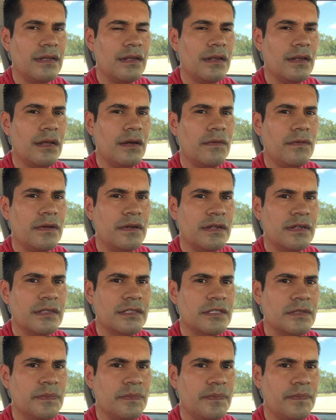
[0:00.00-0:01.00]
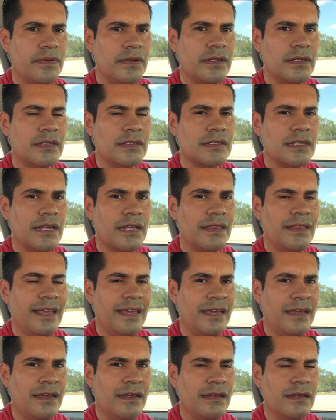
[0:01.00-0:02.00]
lowering springs,
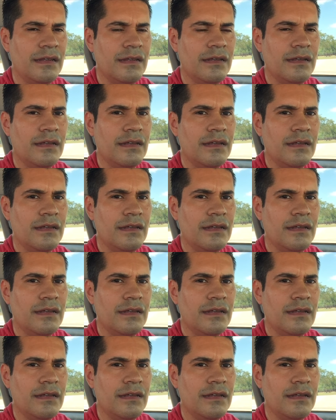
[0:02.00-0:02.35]
latine